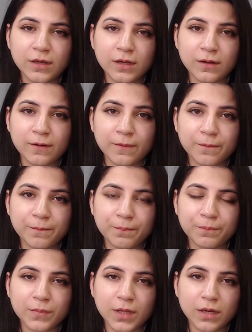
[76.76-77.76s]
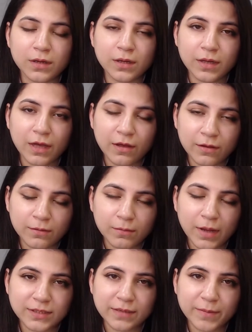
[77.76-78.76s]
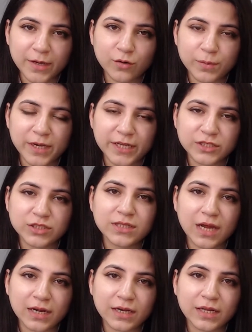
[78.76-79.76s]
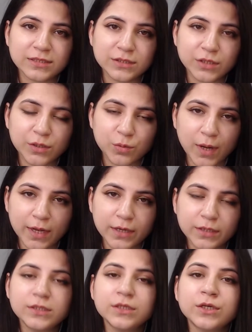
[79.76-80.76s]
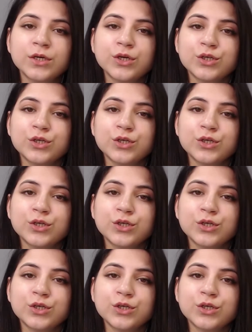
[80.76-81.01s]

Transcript: antimicrobial agent that is required